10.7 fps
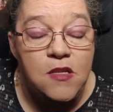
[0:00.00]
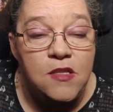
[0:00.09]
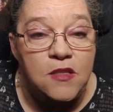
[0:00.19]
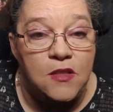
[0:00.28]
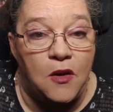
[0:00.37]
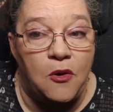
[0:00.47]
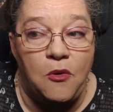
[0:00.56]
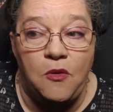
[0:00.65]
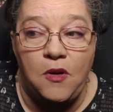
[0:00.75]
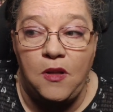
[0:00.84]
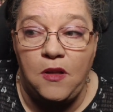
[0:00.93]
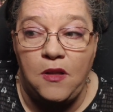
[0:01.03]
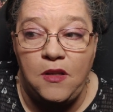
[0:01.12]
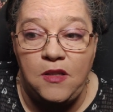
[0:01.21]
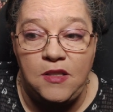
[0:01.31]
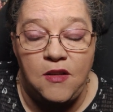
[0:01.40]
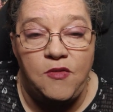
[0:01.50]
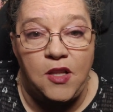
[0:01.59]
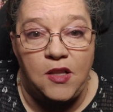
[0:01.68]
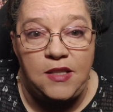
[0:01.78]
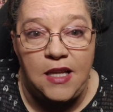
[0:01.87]
So
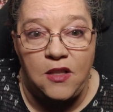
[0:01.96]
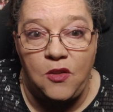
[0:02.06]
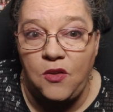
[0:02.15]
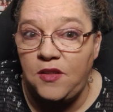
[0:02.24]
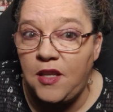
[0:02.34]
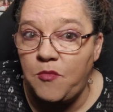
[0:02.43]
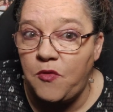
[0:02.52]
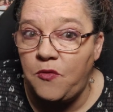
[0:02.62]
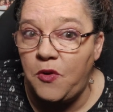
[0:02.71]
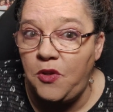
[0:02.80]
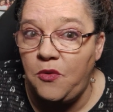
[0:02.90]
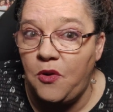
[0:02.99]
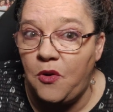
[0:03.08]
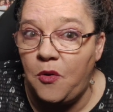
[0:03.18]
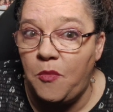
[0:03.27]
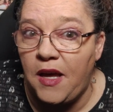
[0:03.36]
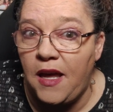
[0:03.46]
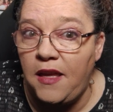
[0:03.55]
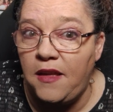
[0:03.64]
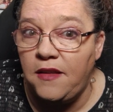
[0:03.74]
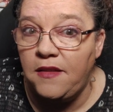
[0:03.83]
definitely take a look at that before you go and
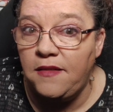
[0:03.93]
buy